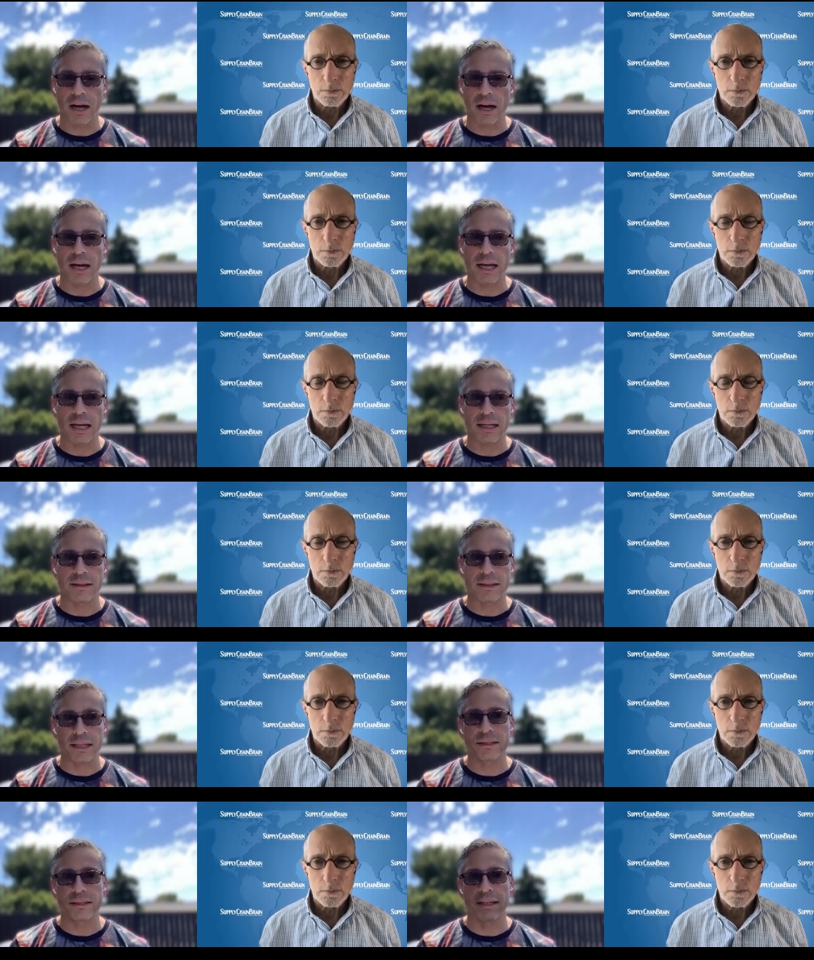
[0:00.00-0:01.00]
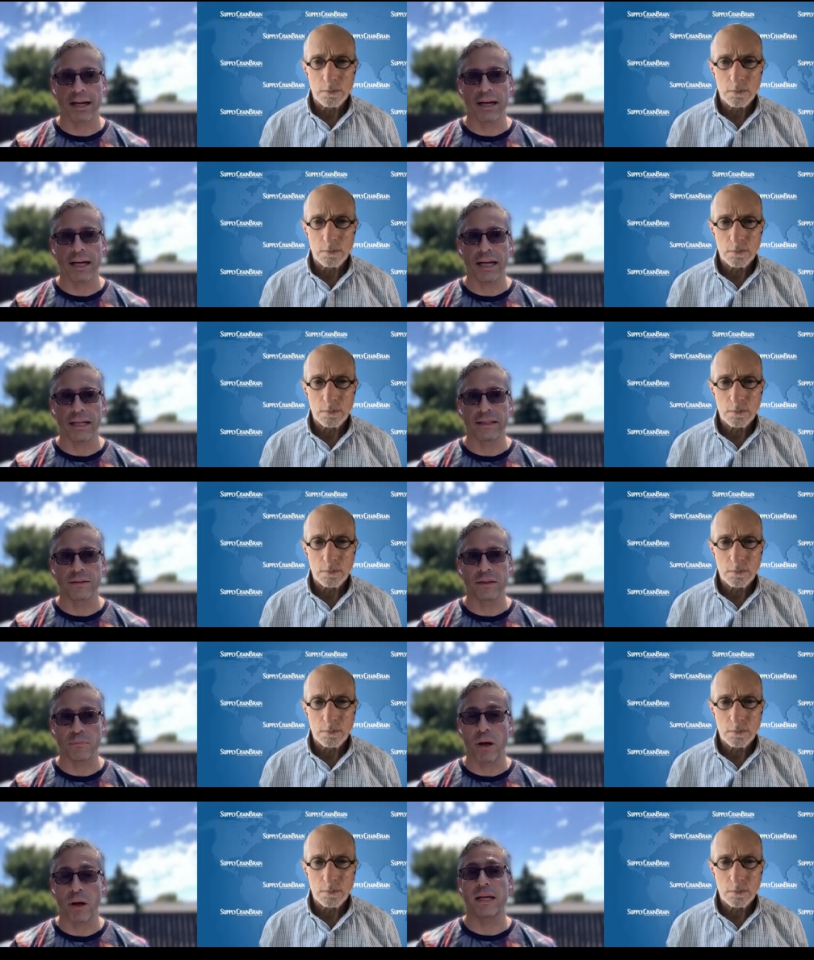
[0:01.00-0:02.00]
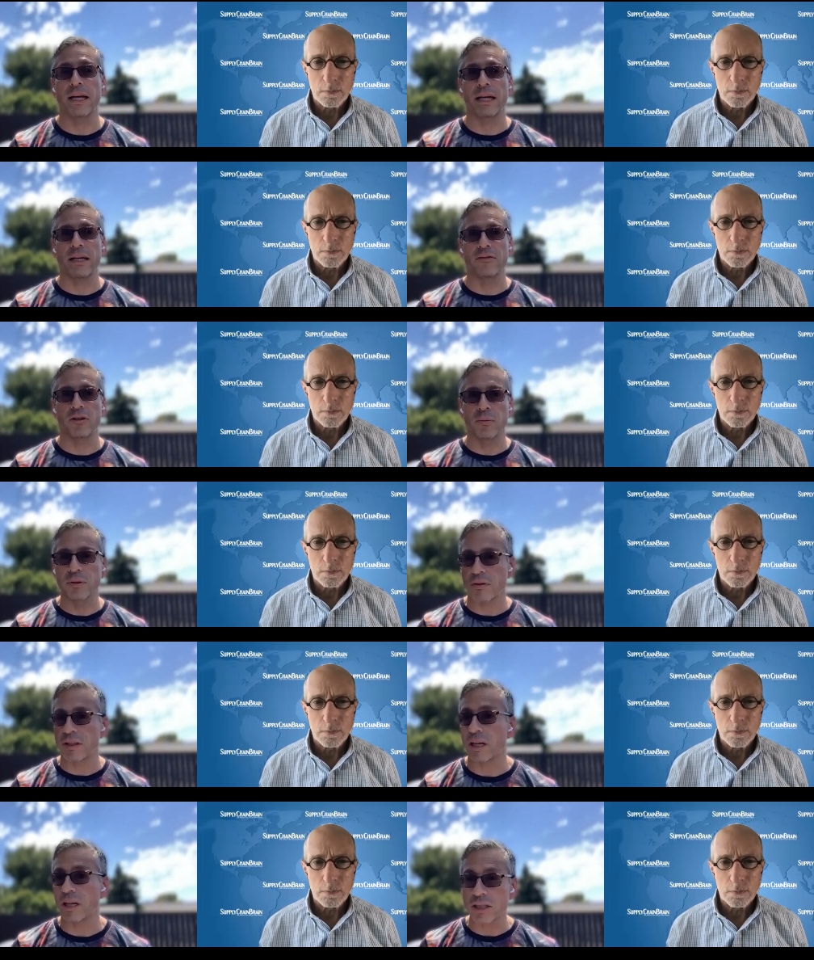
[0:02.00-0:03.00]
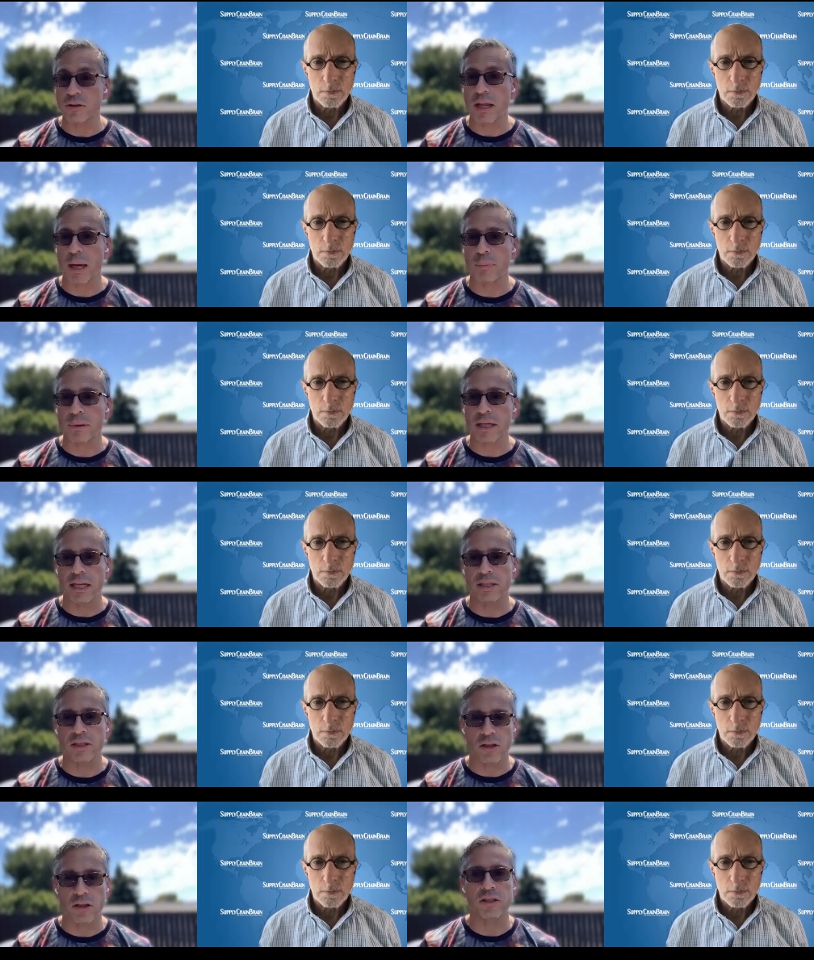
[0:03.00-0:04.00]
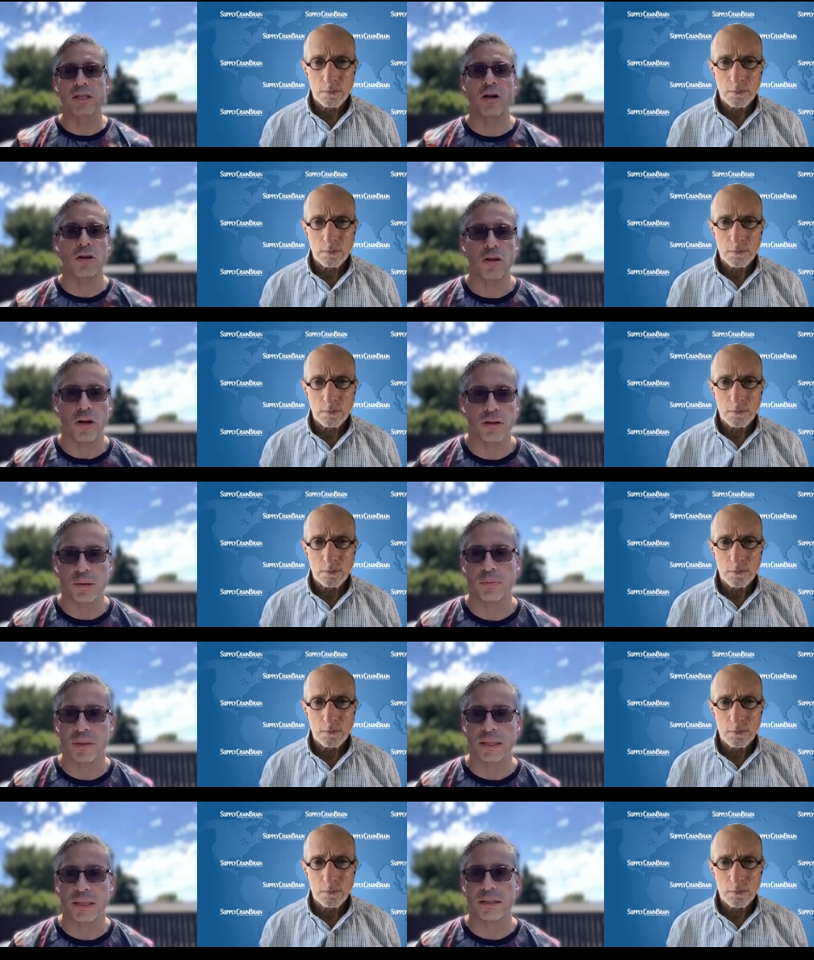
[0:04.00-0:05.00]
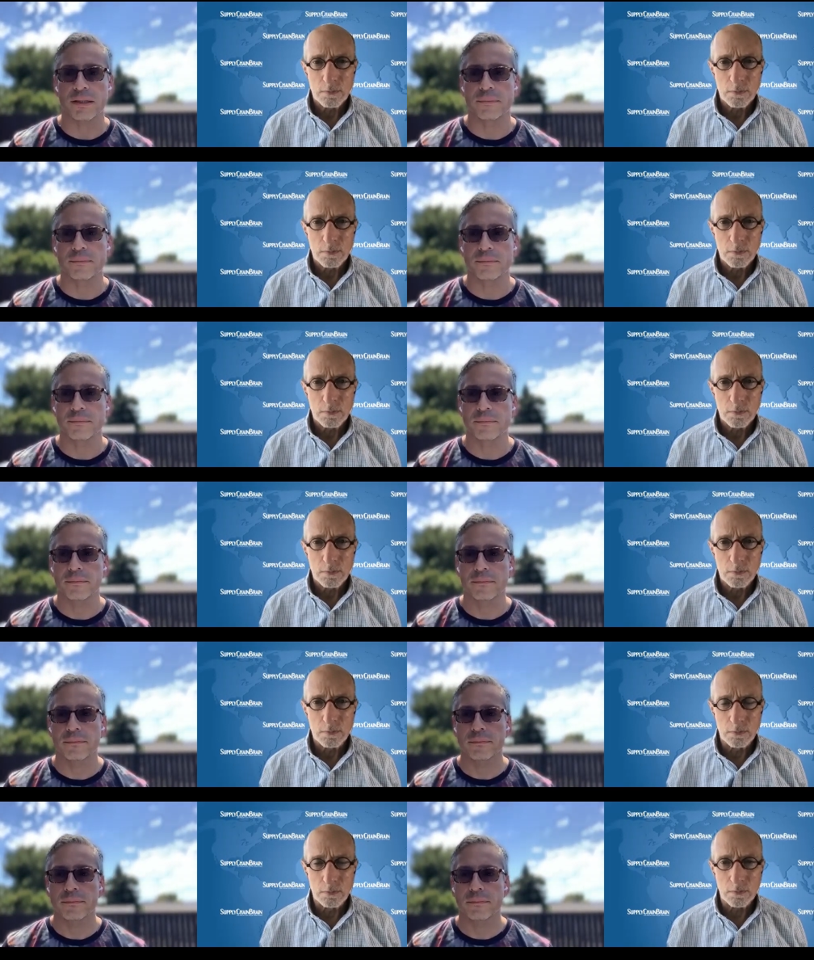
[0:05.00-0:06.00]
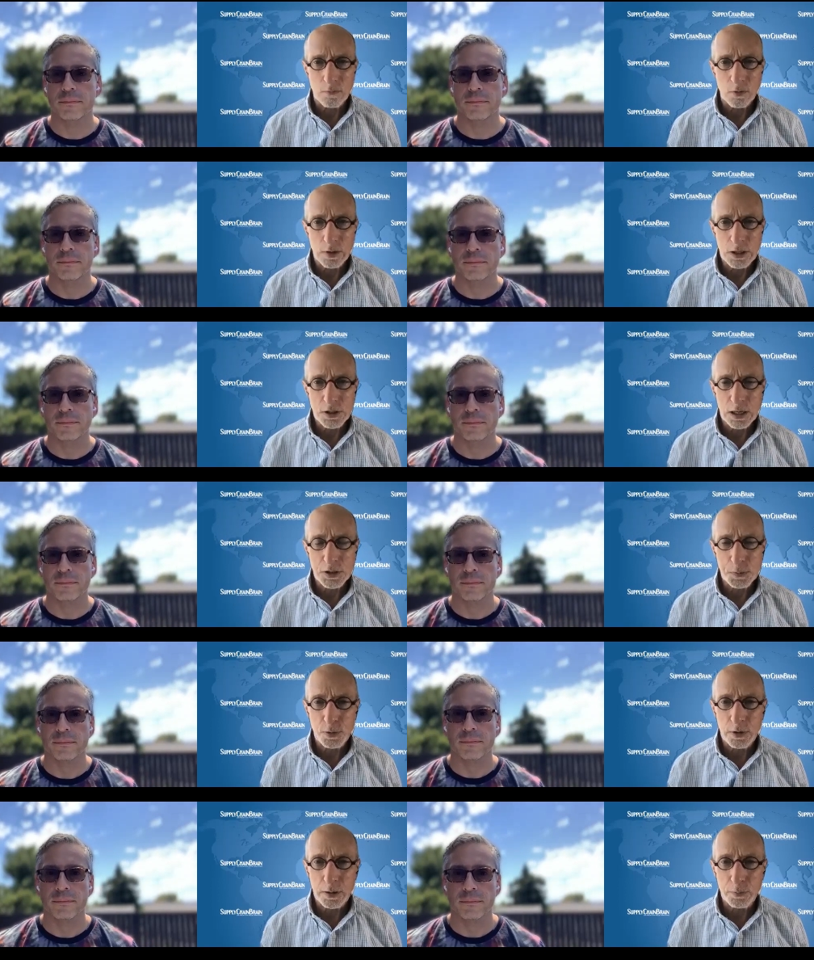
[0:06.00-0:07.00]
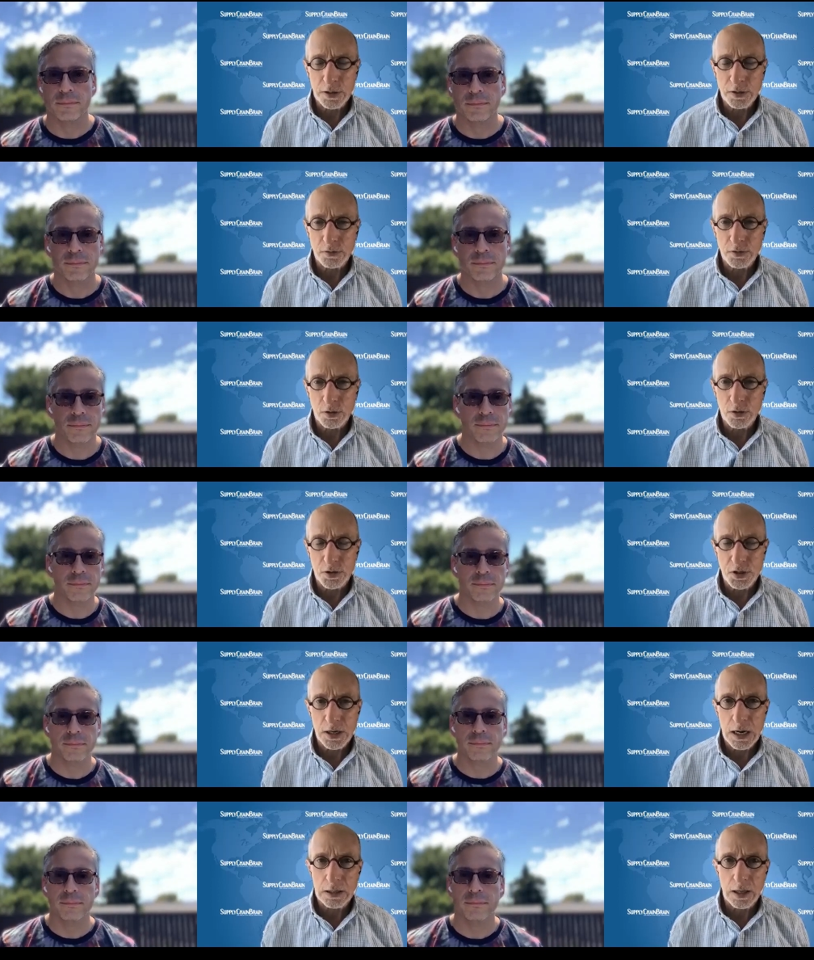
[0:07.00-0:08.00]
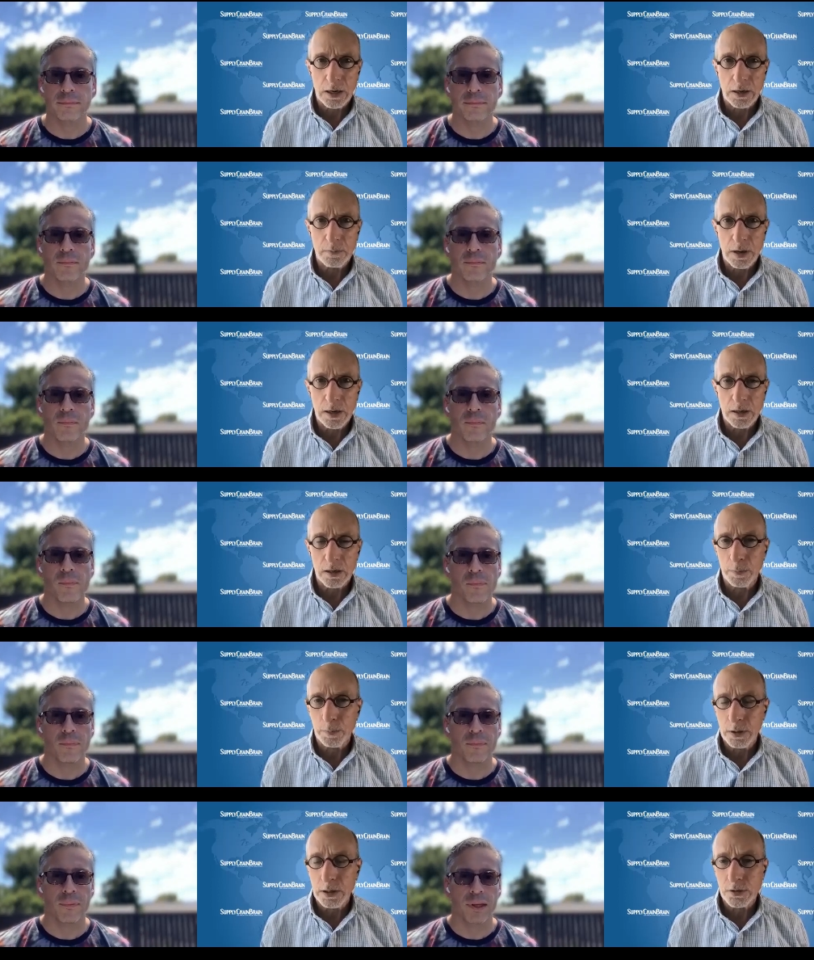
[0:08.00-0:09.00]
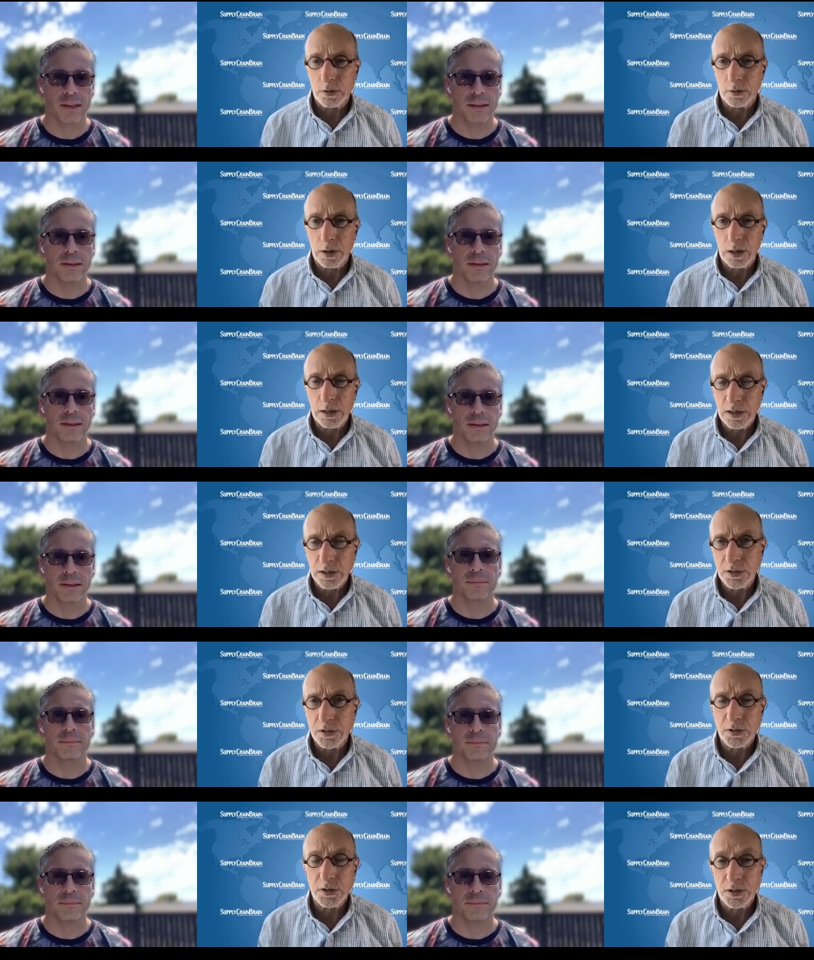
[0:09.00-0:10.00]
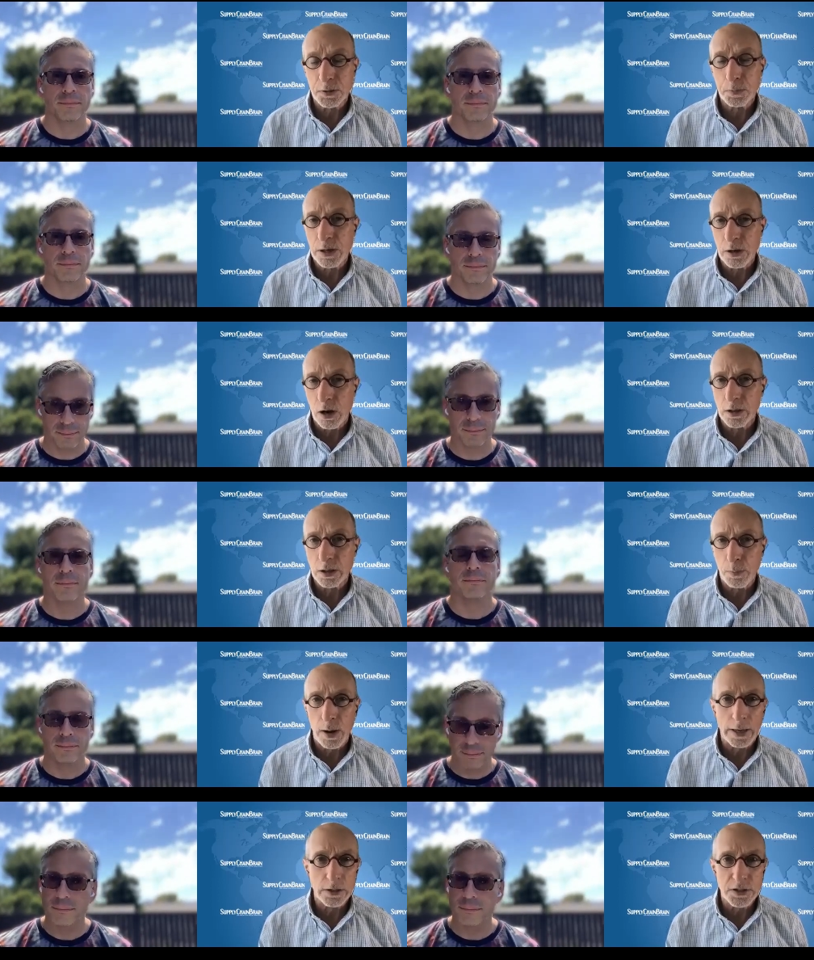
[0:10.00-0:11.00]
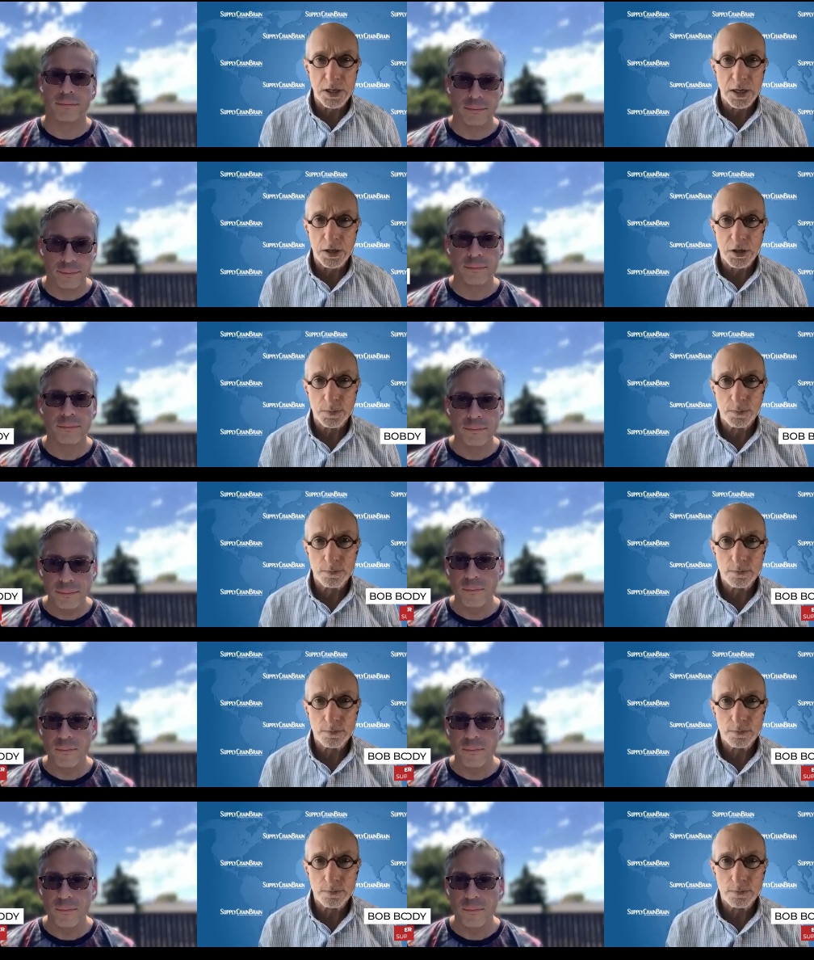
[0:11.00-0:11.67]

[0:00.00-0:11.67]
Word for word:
Speaker 1: uh, it's it's uh, it's probably in terms of industrial applications our single largest business.
Speaker 2: Mm-hmm. Well, that's that's pretty impressive. So you're saying that in many companies or in many instances, it's beyond the pilot stage.